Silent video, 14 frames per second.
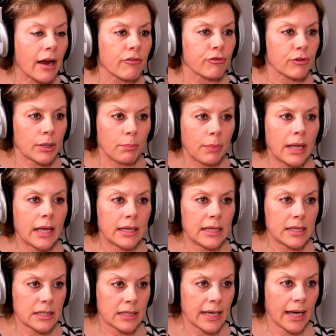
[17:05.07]
every
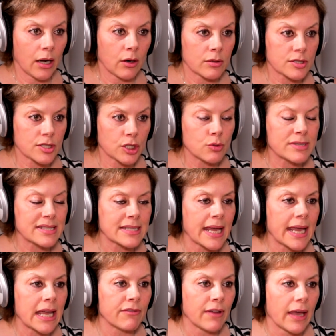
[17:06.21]
penny counts. You
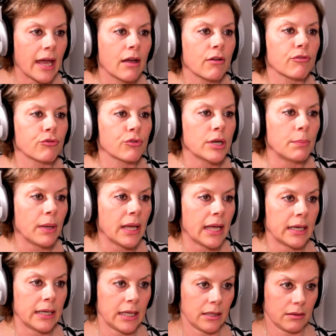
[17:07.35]
save every
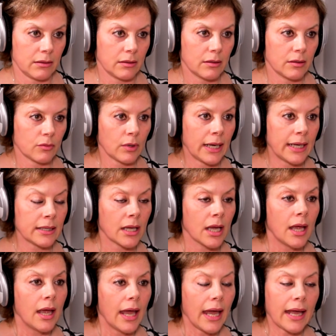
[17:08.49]
penny, right?
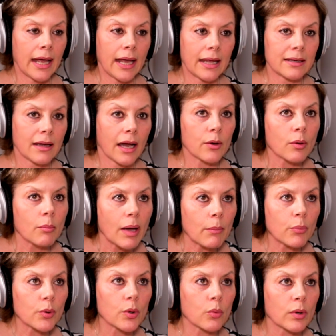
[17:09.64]
And I
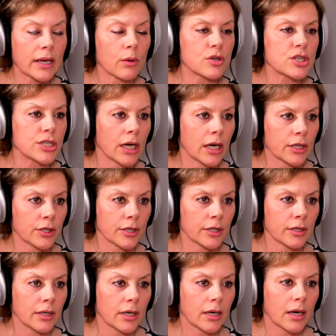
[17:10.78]
remember when I was
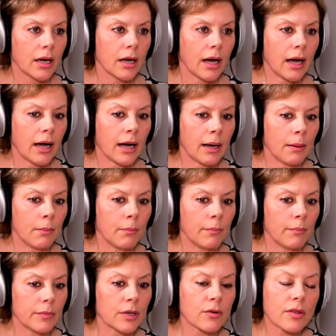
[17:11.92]
younger,
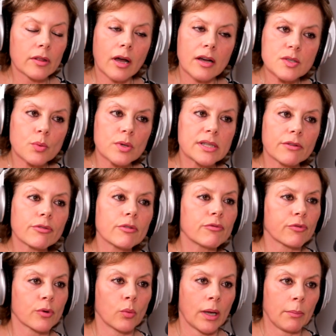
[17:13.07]
the laws were different
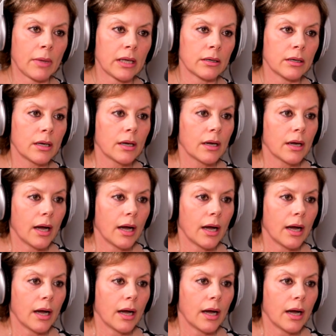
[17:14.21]
for women.